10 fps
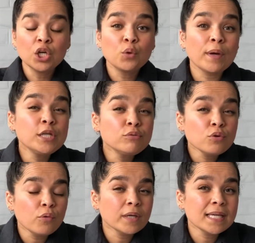When you're
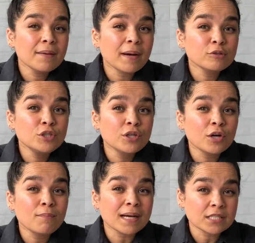talking about
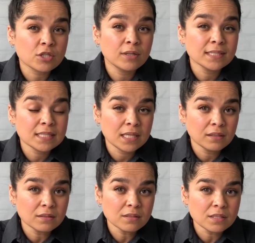neuromuscular
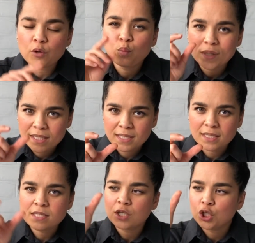skills, the
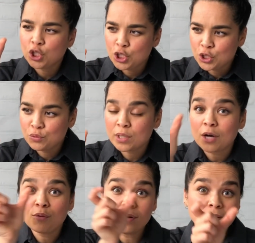word
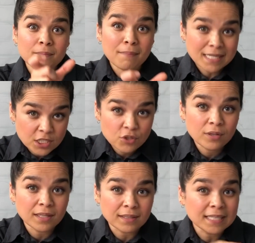
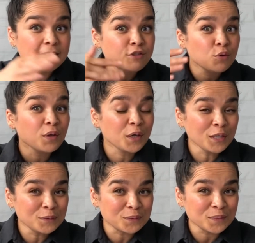neuromuscular gives you the
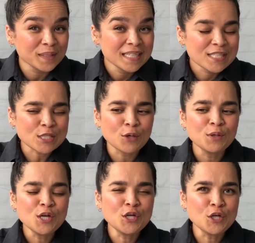clue.
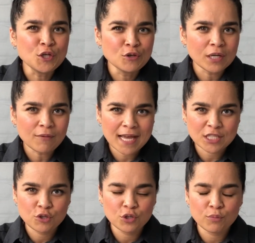So neuro
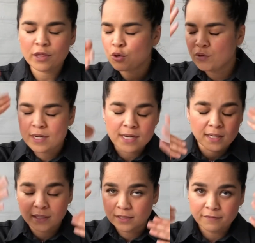has to do with your
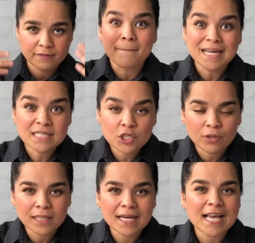nerves,
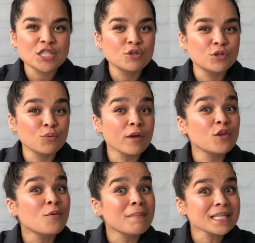muscular has to do with
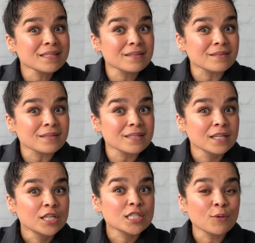your muscles.
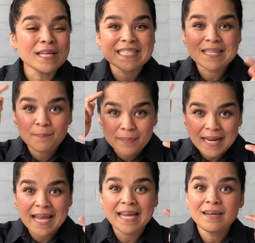So it's the
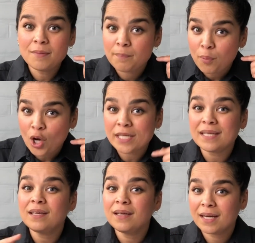
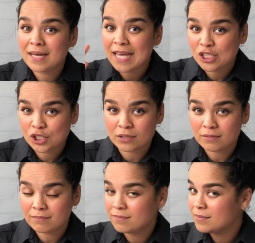brain-body connection.
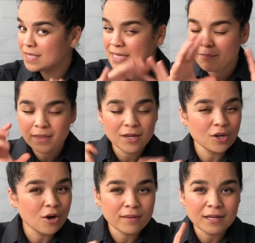Something
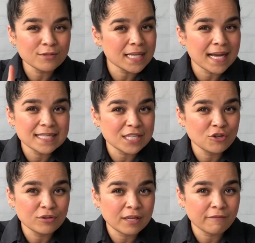along those lines in
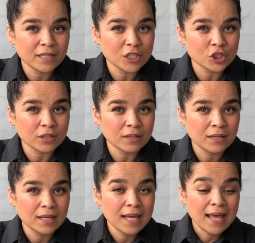your definition.
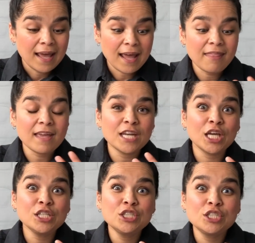And then
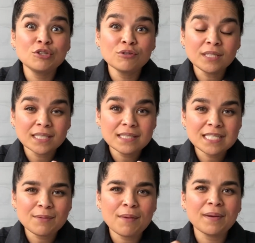endurance,
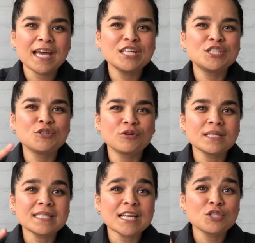remember
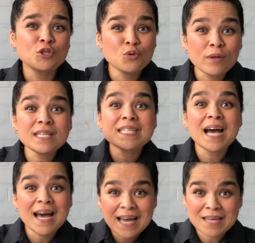endurance has to do with
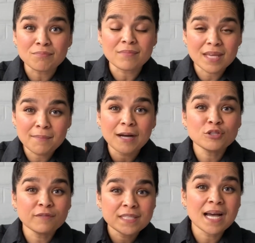time, the amount
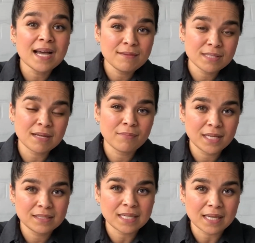of time
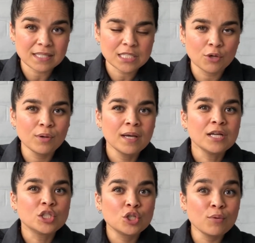something takes. So
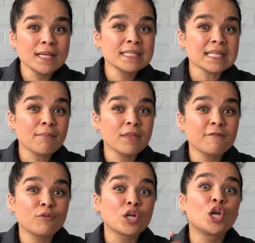doing something
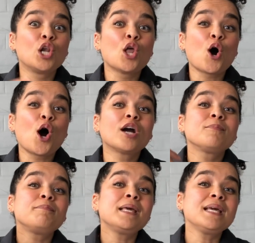for a
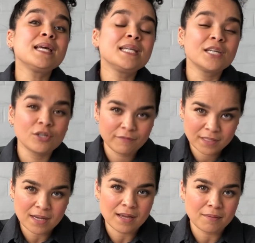long period of
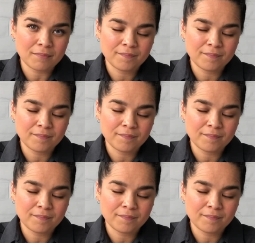time.